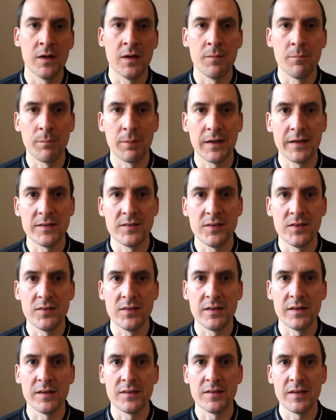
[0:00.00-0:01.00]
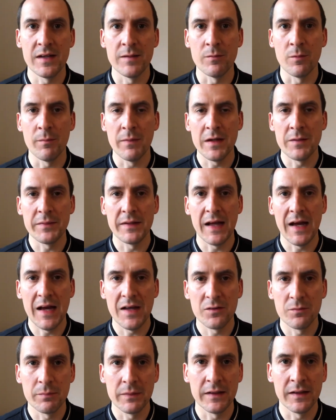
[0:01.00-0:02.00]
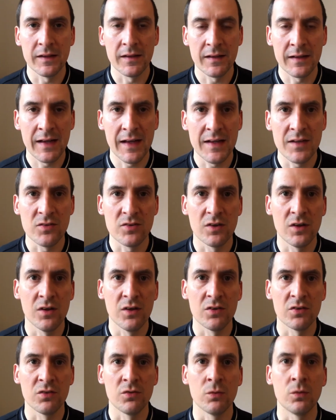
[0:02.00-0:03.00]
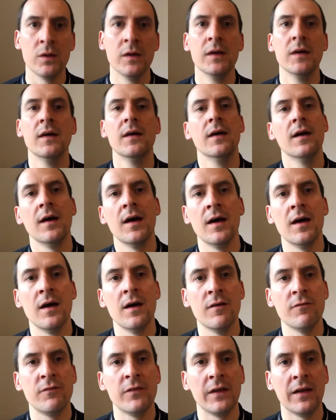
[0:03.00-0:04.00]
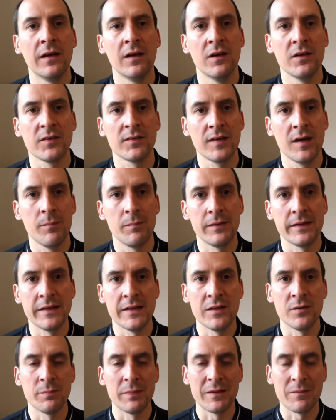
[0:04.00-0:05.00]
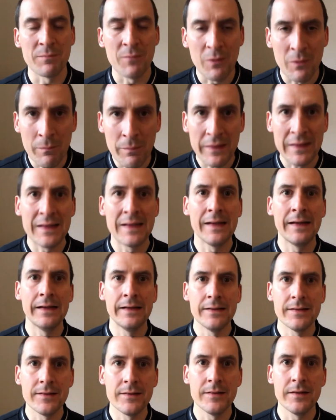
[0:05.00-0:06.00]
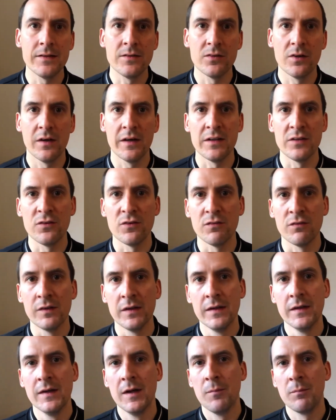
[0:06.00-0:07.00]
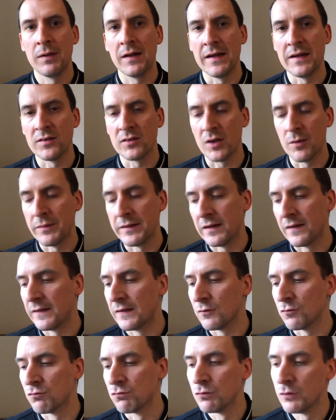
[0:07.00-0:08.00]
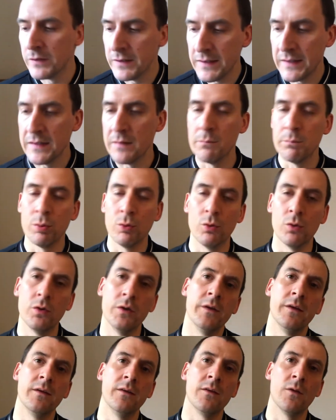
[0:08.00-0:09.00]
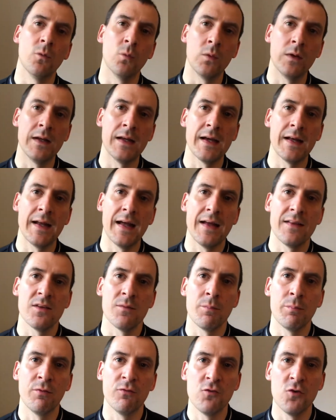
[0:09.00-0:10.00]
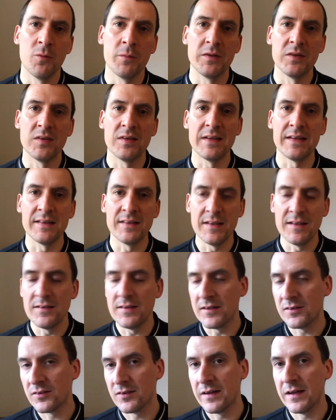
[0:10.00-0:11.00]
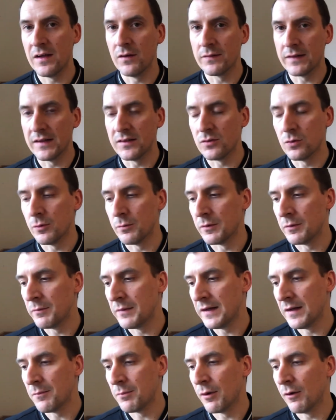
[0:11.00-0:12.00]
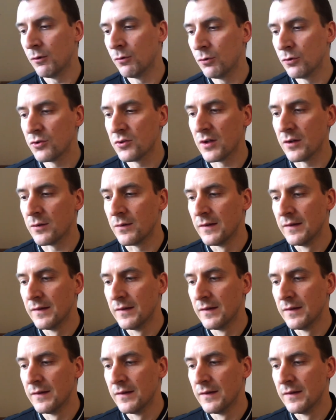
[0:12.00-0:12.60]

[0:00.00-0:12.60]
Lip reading: places in the team, and maybe that hasn't been the case at Arsenal for the last couple of years. But we're beginning to see signs of players coming. I think it was really important that Willian had the performance that he did yesterday. I'll get to him in a minute, but also,